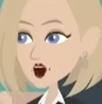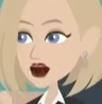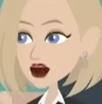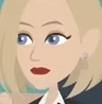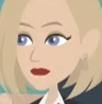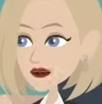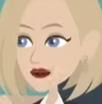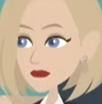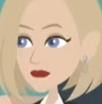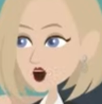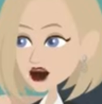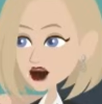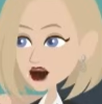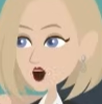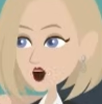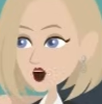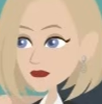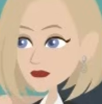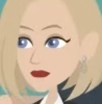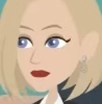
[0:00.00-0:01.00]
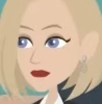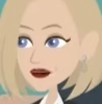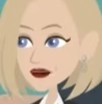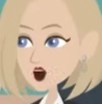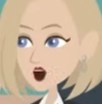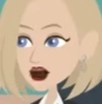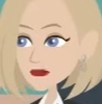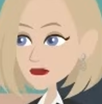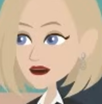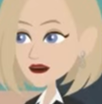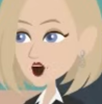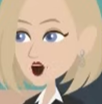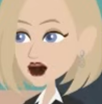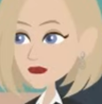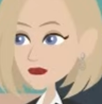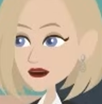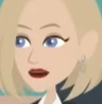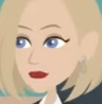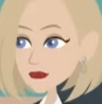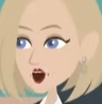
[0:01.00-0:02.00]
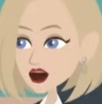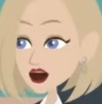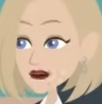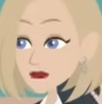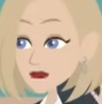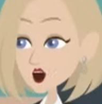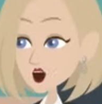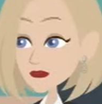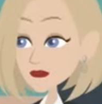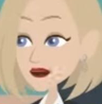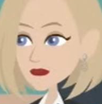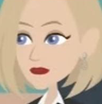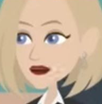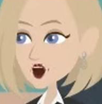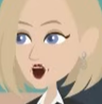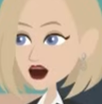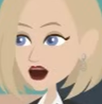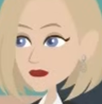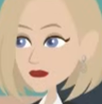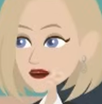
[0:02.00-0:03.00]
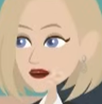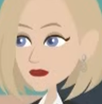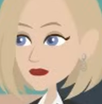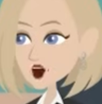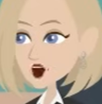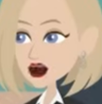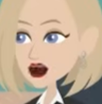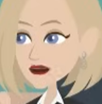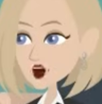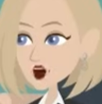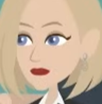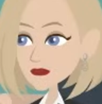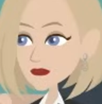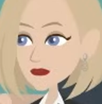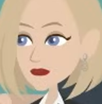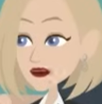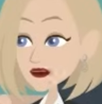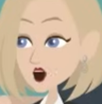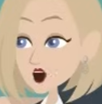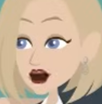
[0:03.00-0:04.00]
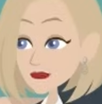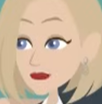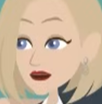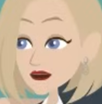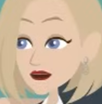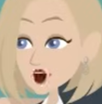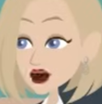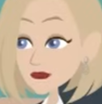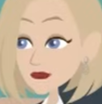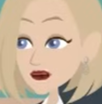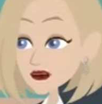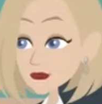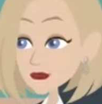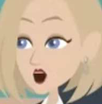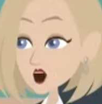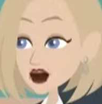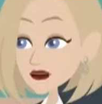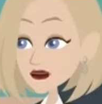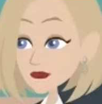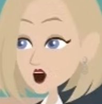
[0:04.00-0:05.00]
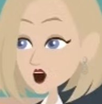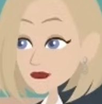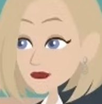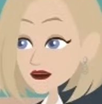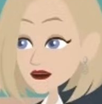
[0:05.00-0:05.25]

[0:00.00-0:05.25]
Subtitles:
On the other hand, make is used when you create, produce, or build something,